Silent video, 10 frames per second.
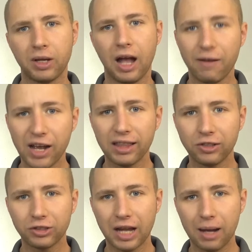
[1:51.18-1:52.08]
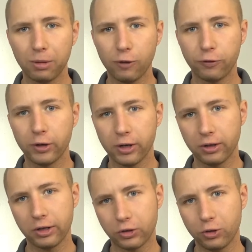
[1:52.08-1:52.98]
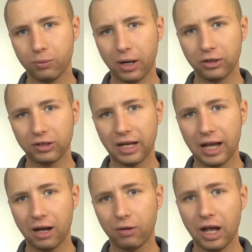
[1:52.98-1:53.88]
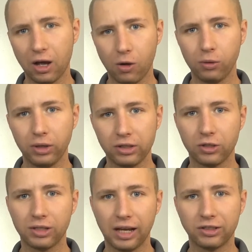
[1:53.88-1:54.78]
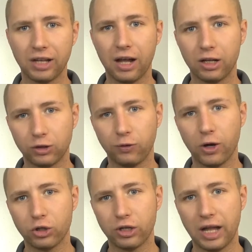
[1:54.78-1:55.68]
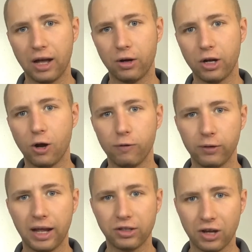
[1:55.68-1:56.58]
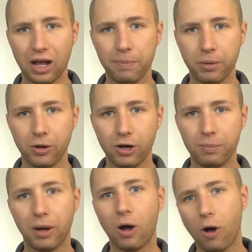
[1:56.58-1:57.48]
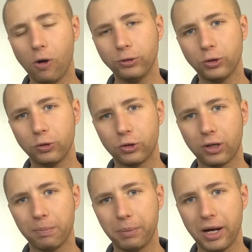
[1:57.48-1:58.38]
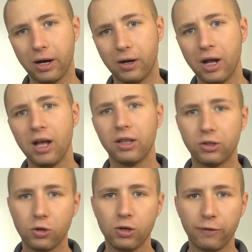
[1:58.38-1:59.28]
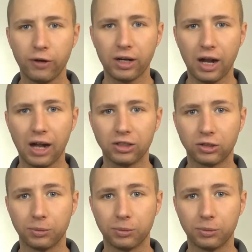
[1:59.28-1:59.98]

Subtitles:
I've had this Tablo for nearly 2 months now, not only to test out its functionality over that time period, but also to compare the two different kinds of